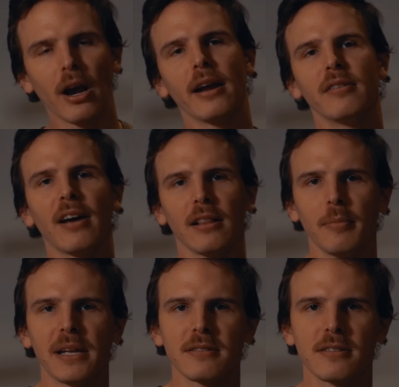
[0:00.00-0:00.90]
kind of
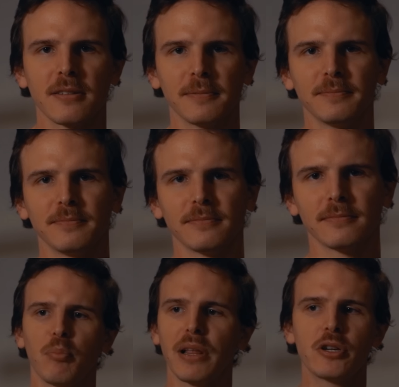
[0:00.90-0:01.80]
elements. And
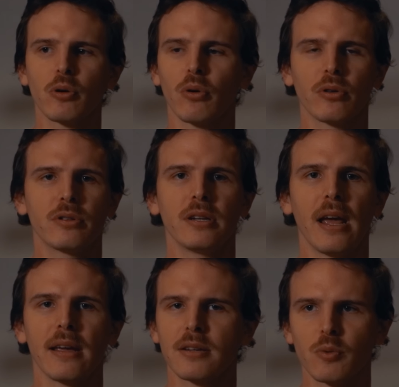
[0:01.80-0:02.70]
place your order
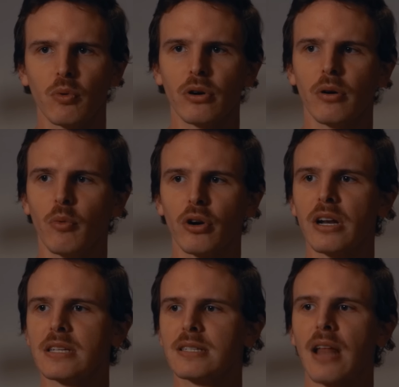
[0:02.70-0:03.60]
today, because we're
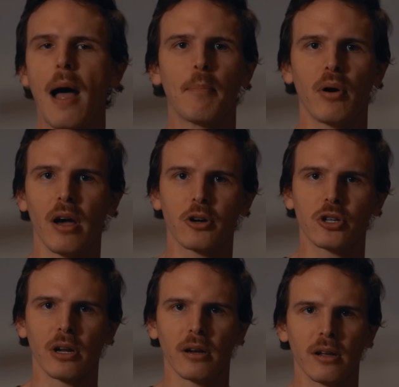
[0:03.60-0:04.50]
gonna stop
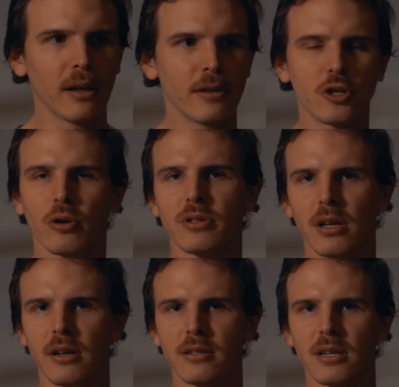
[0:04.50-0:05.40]
production. The shirt's
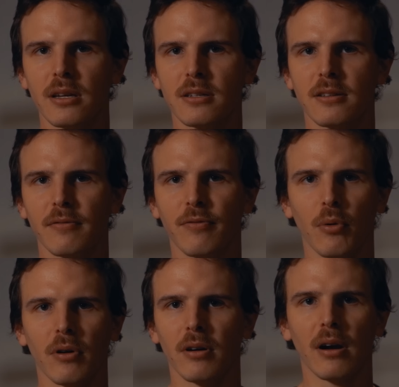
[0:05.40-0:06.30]
gonna exist
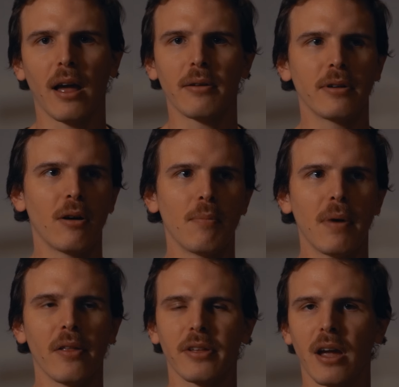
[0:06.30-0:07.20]
for, I don't know, a
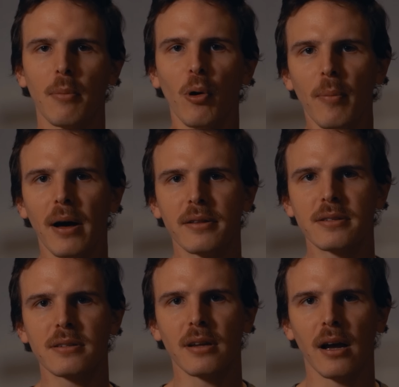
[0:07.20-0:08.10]
month, a couple of
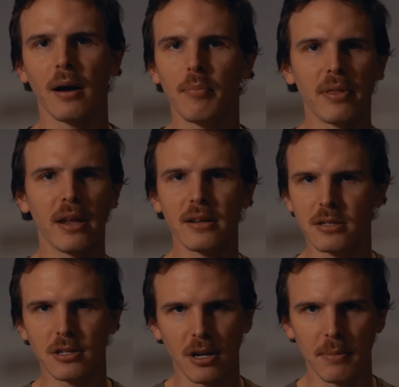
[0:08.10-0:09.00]
months, but then it's
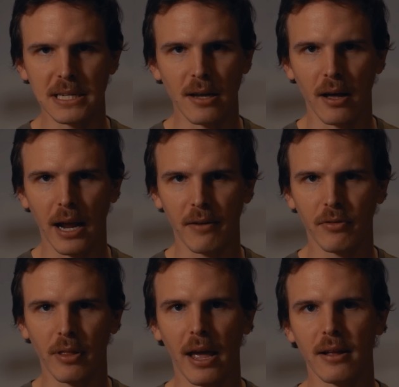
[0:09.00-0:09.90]
just gonna be done
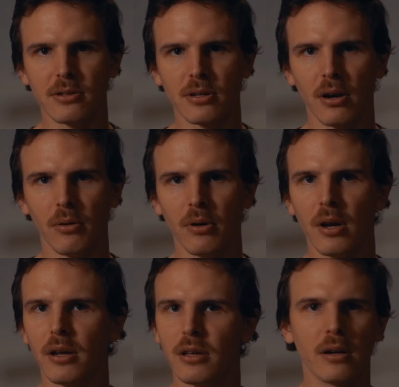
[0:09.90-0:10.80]
after that. So,
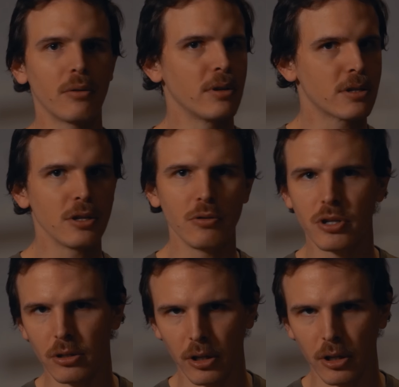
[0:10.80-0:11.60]
you know, you snooze, you